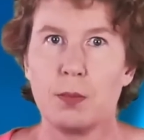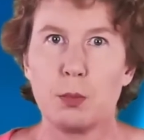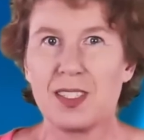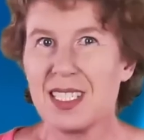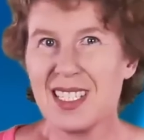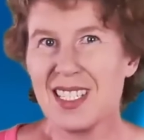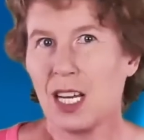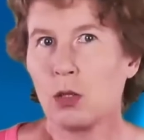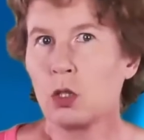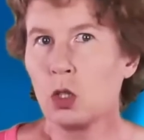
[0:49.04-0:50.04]
But this is
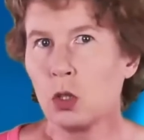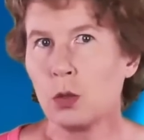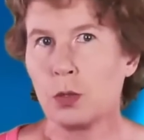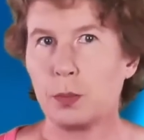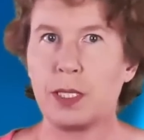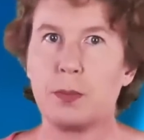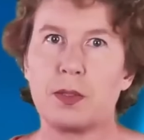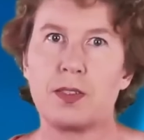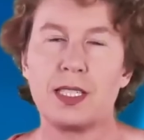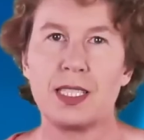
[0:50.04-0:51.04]
how normal
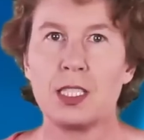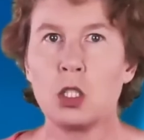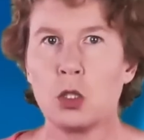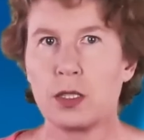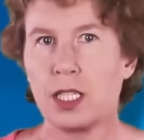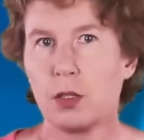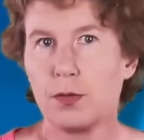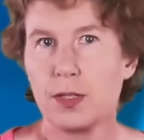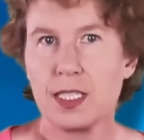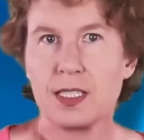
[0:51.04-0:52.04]
people think, not how
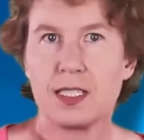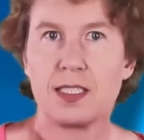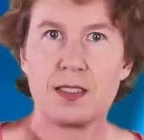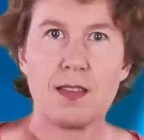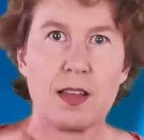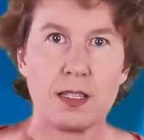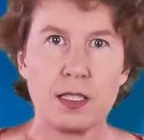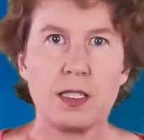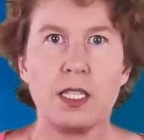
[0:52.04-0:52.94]
physicists think.